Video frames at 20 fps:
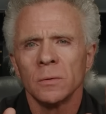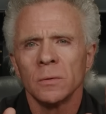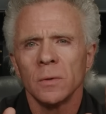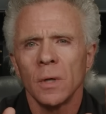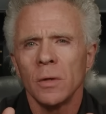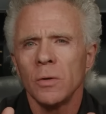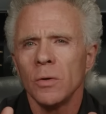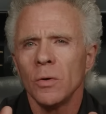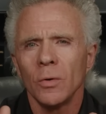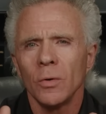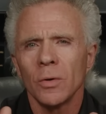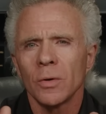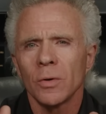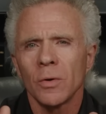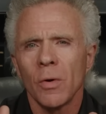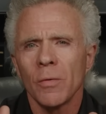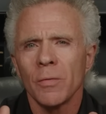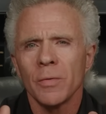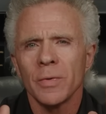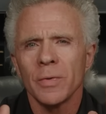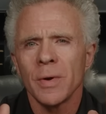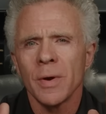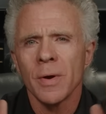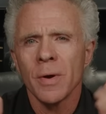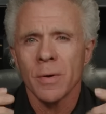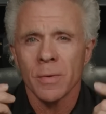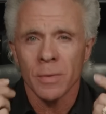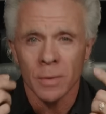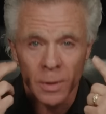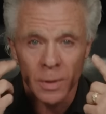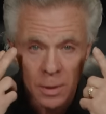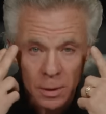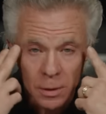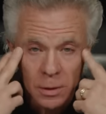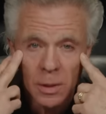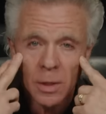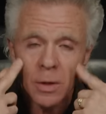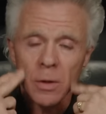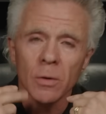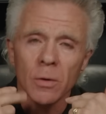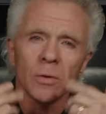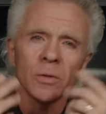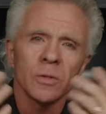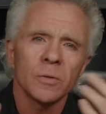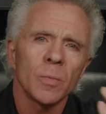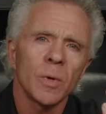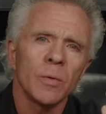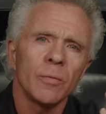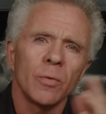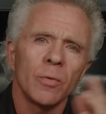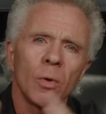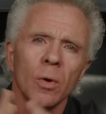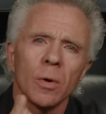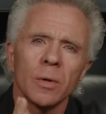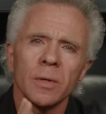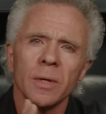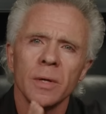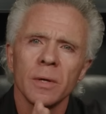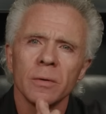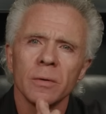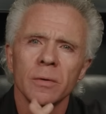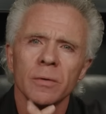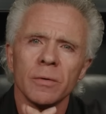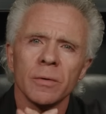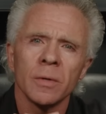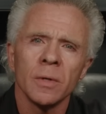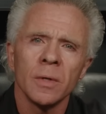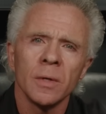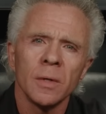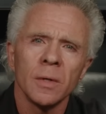And you'll look over there, and tears be flowing down their,